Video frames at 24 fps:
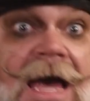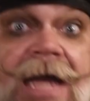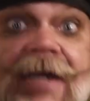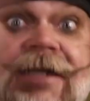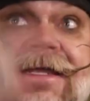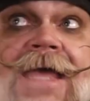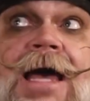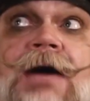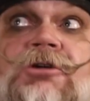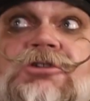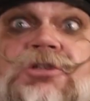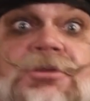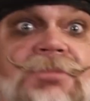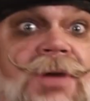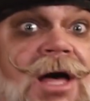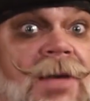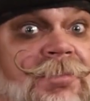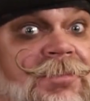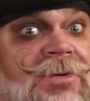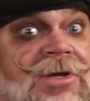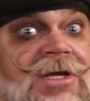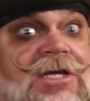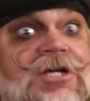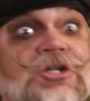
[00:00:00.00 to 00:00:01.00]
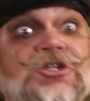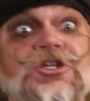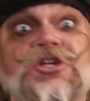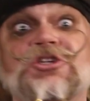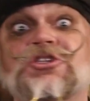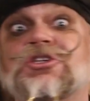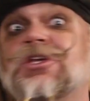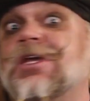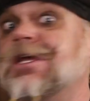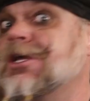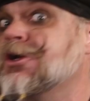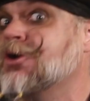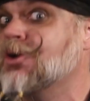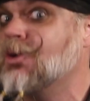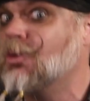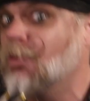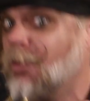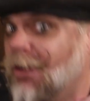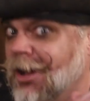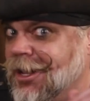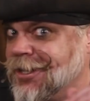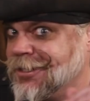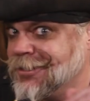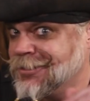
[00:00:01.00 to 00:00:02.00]
and count them up to see who
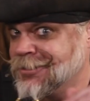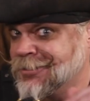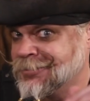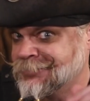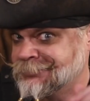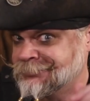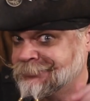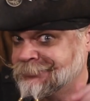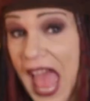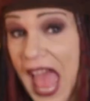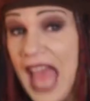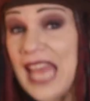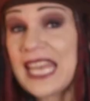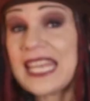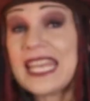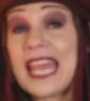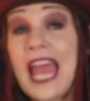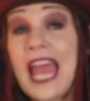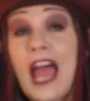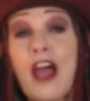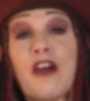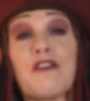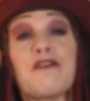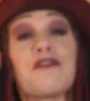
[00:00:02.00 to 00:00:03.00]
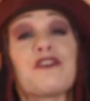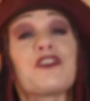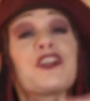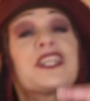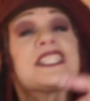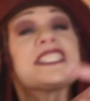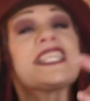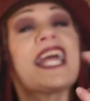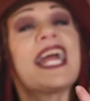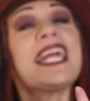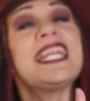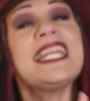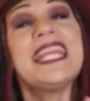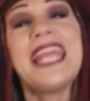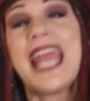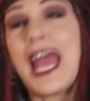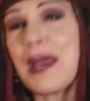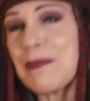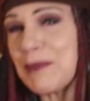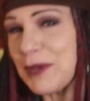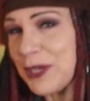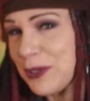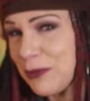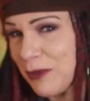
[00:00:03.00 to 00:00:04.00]
won. Now for a tiny
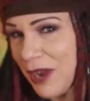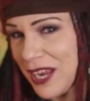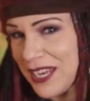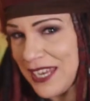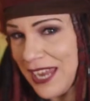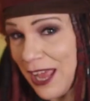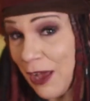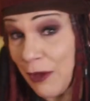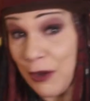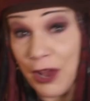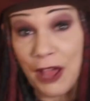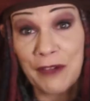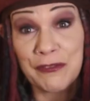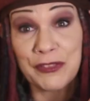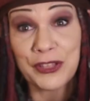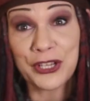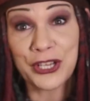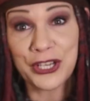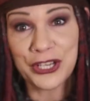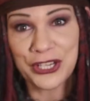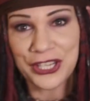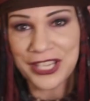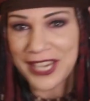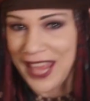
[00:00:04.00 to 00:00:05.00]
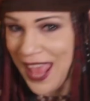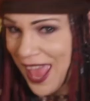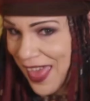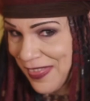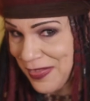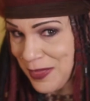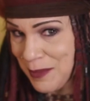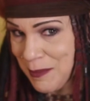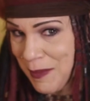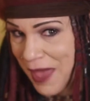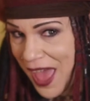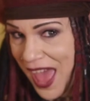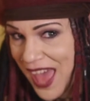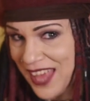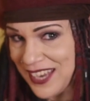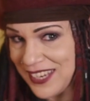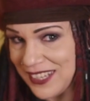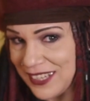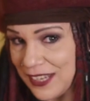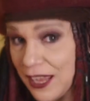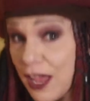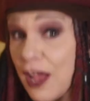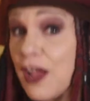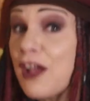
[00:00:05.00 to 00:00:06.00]
epic rundown of the good and the bad.
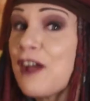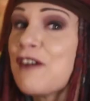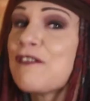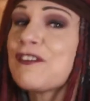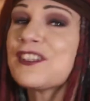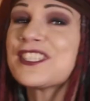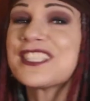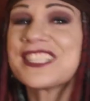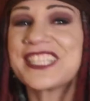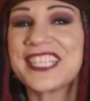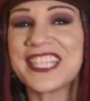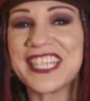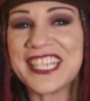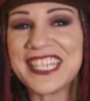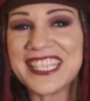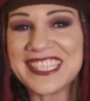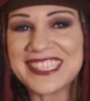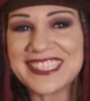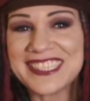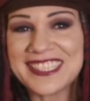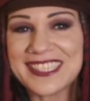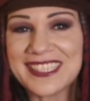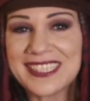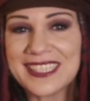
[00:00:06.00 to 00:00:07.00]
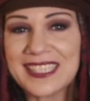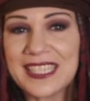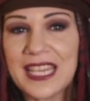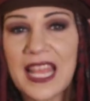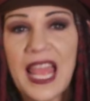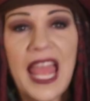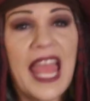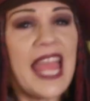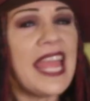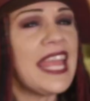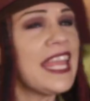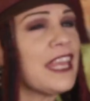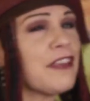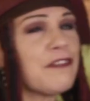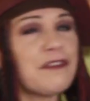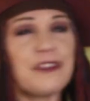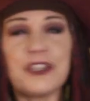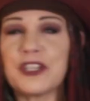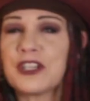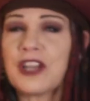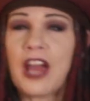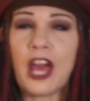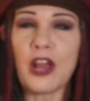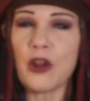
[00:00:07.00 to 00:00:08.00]
First, the good. If
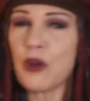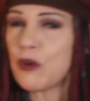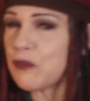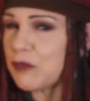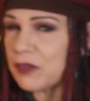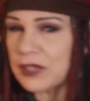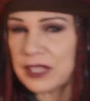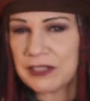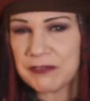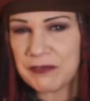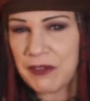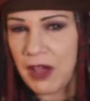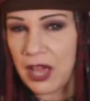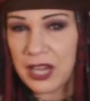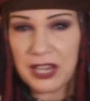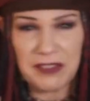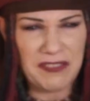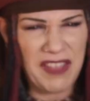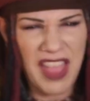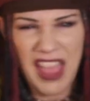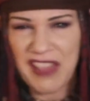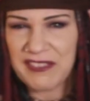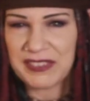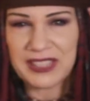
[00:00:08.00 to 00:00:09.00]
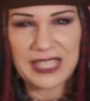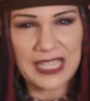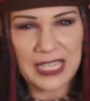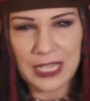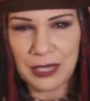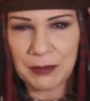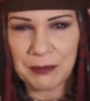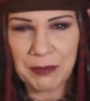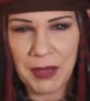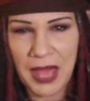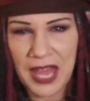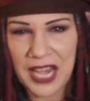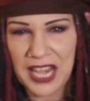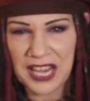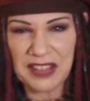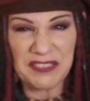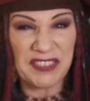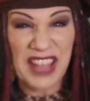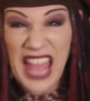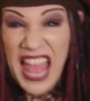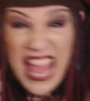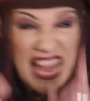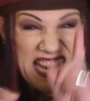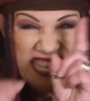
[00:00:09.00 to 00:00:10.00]
you're not overly fond of heavily competitive,
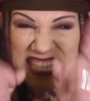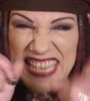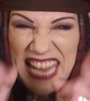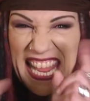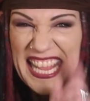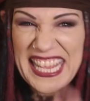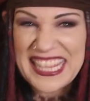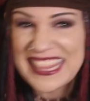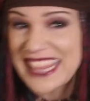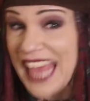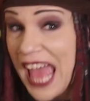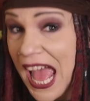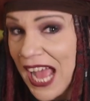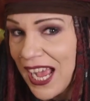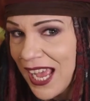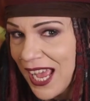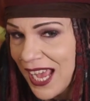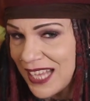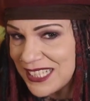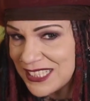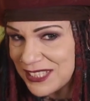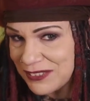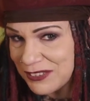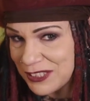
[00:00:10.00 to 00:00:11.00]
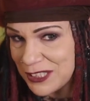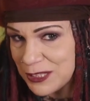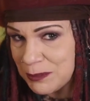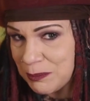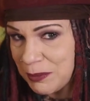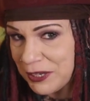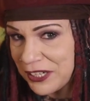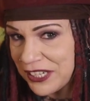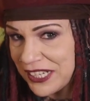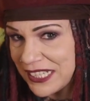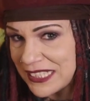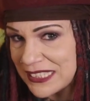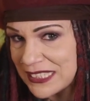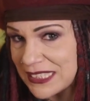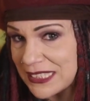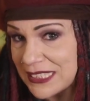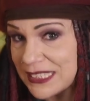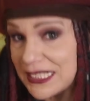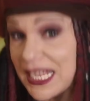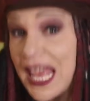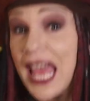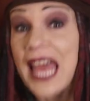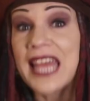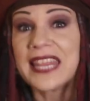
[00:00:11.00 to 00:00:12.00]
take-that kinds of
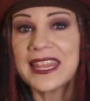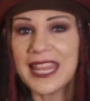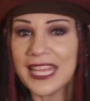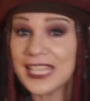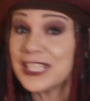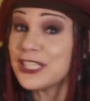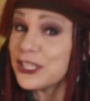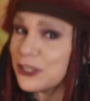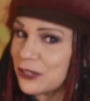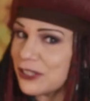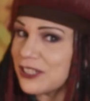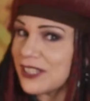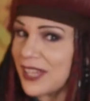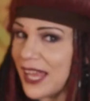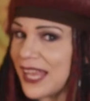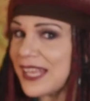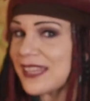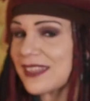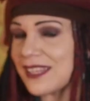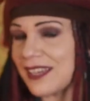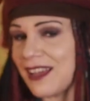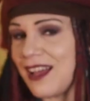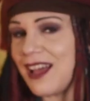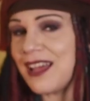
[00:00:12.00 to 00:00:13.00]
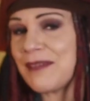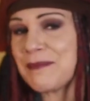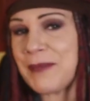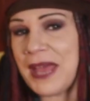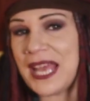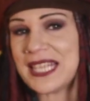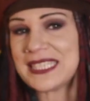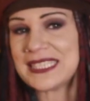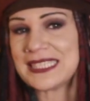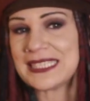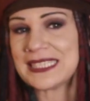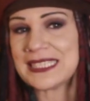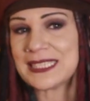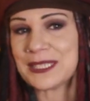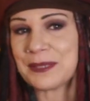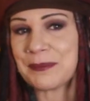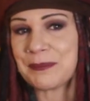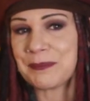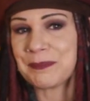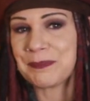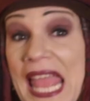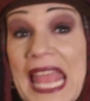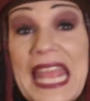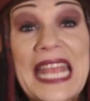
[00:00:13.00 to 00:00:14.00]
experiences, then you'll like the combat
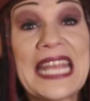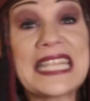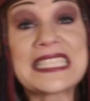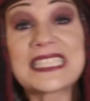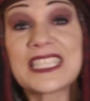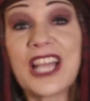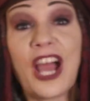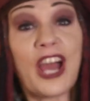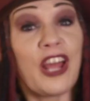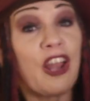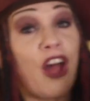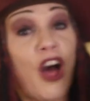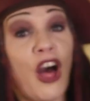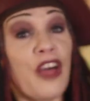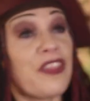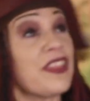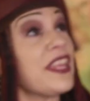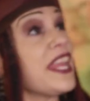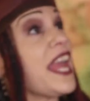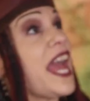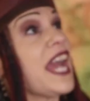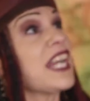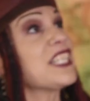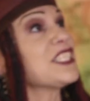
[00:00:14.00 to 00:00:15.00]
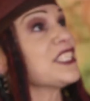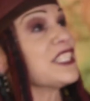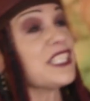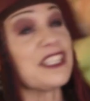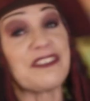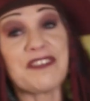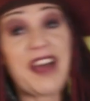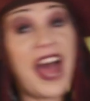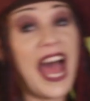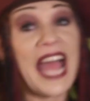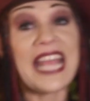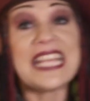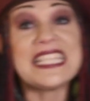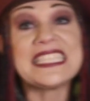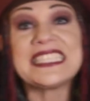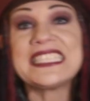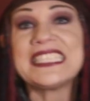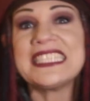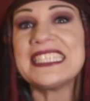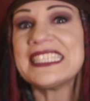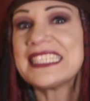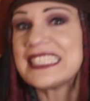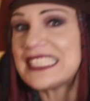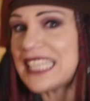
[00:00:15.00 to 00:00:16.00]
system. It's got all the action of high
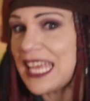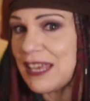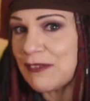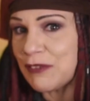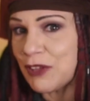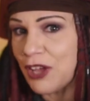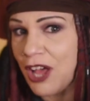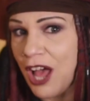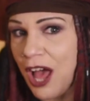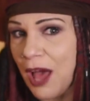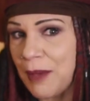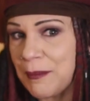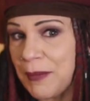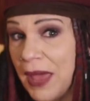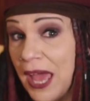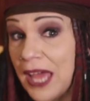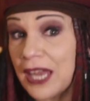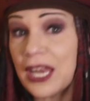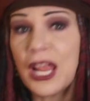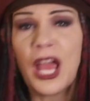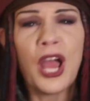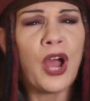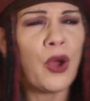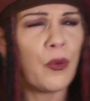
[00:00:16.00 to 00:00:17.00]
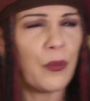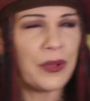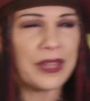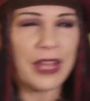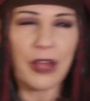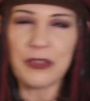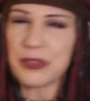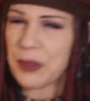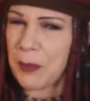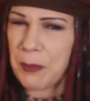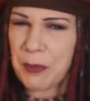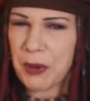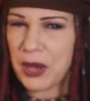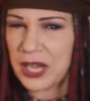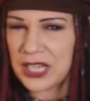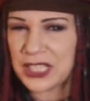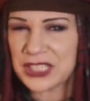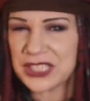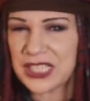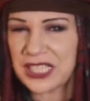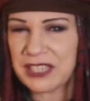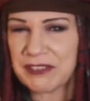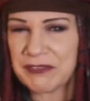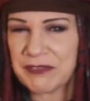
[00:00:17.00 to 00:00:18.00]
seas naval combat, without the
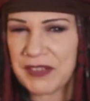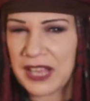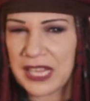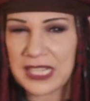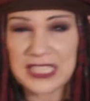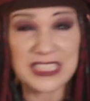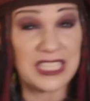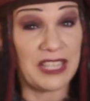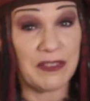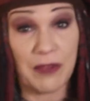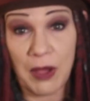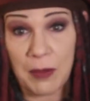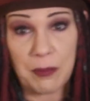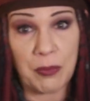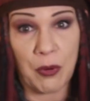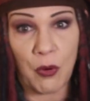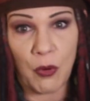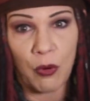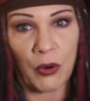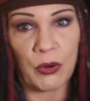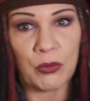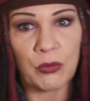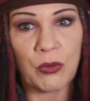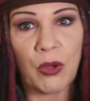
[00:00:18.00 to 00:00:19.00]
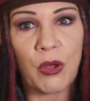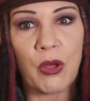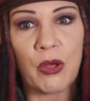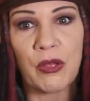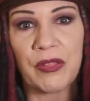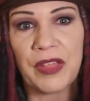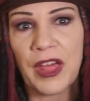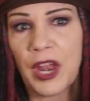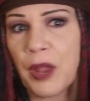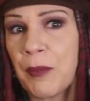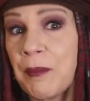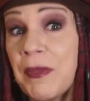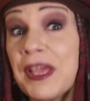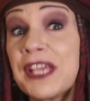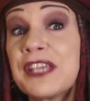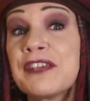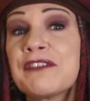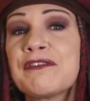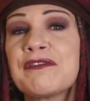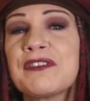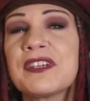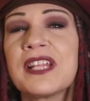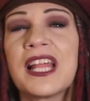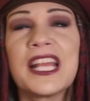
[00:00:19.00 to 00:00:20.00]
punishing effects of a poor roll that'll make you
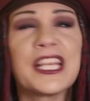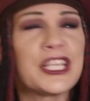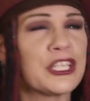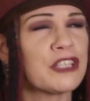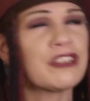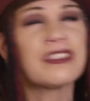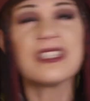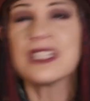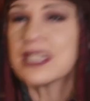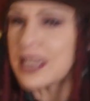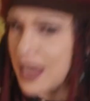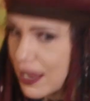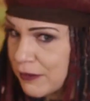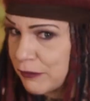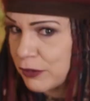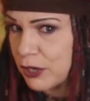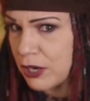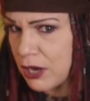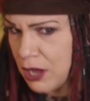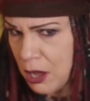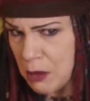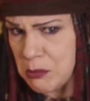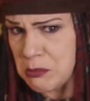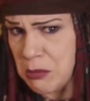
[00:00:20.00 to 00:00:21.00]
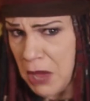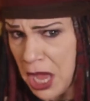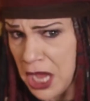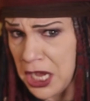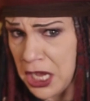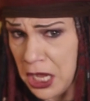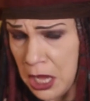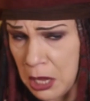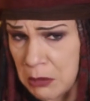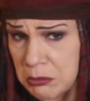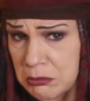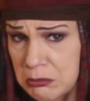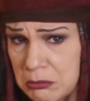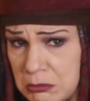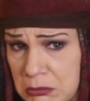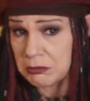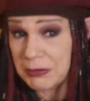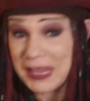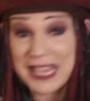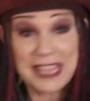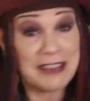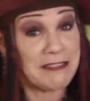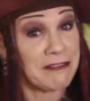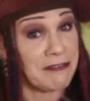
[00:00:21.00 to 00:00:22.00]
feel like you'll never come back up.
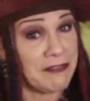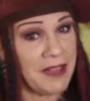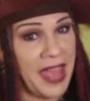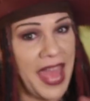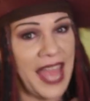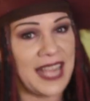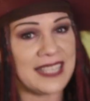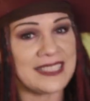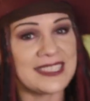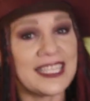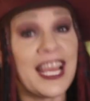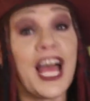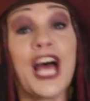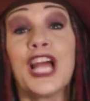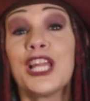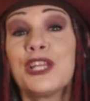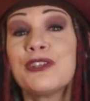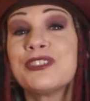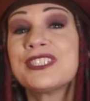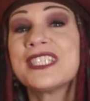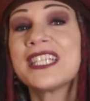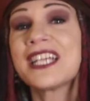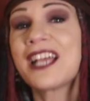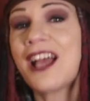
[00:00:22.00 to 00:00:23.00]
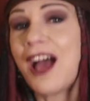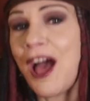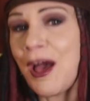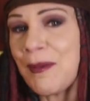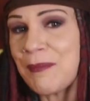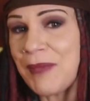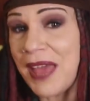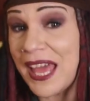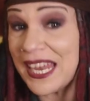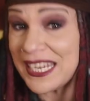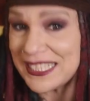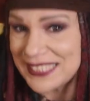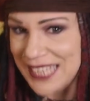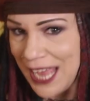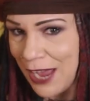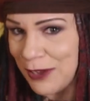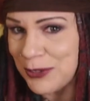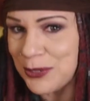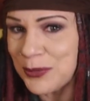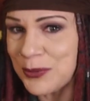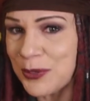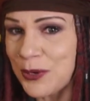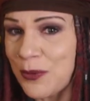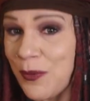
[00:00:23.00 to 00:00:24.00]
In fact, losing combat is how
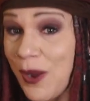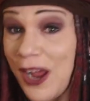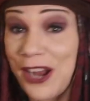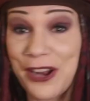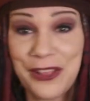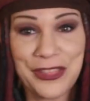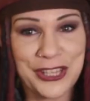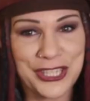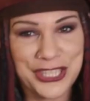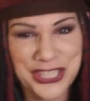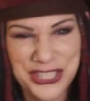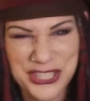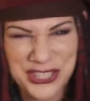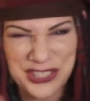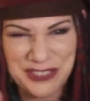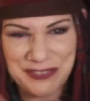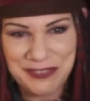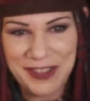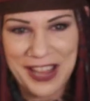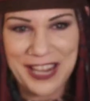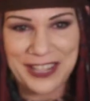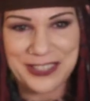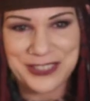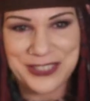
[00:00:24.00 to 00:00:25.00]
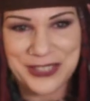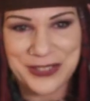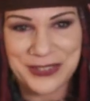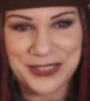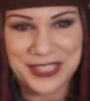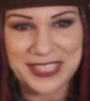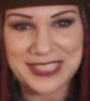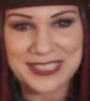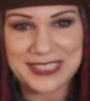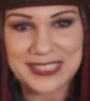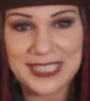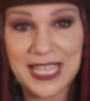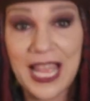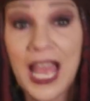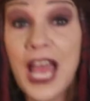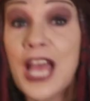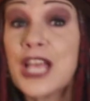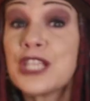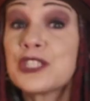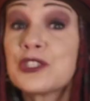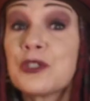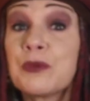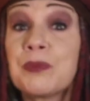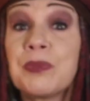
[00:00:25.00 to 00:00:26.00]
you acquire the surefire tokens,
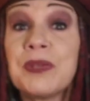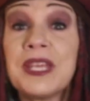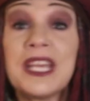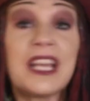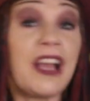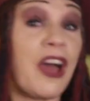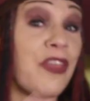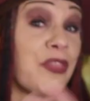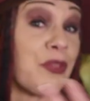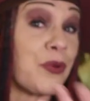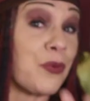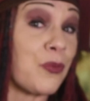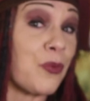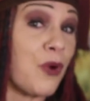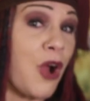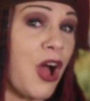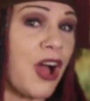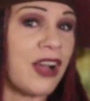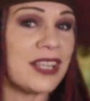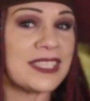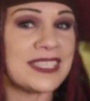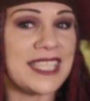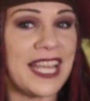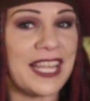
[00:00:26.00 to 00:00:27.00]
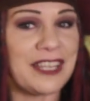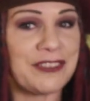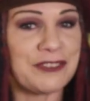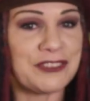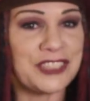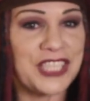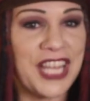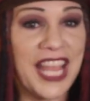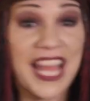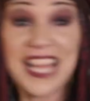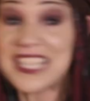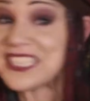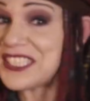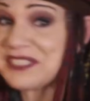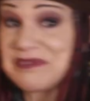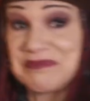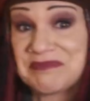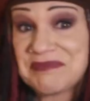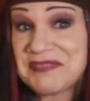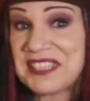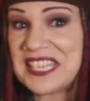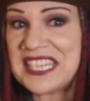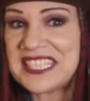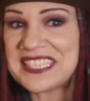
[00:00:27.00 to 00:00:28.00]
so being on the wrong side of chance
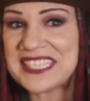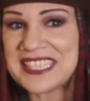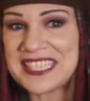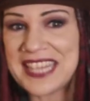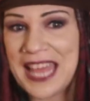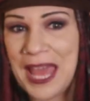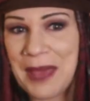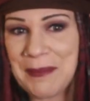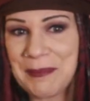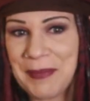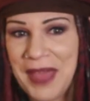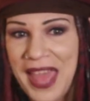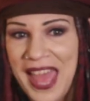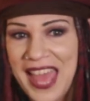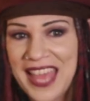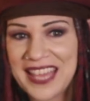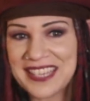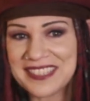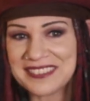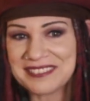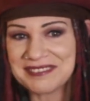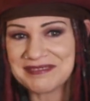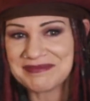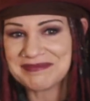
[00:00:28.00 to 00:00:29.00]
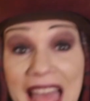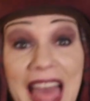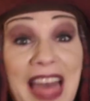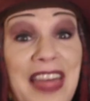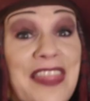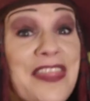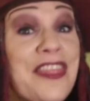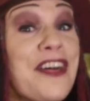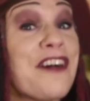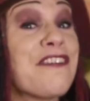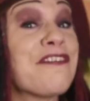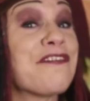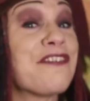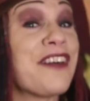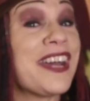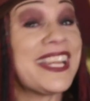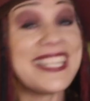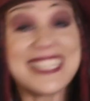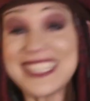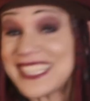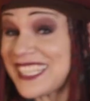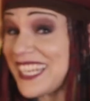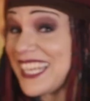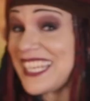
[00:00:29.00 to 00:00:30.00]
isn't that bad. The
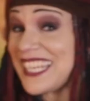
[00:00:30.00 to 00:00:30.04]
fun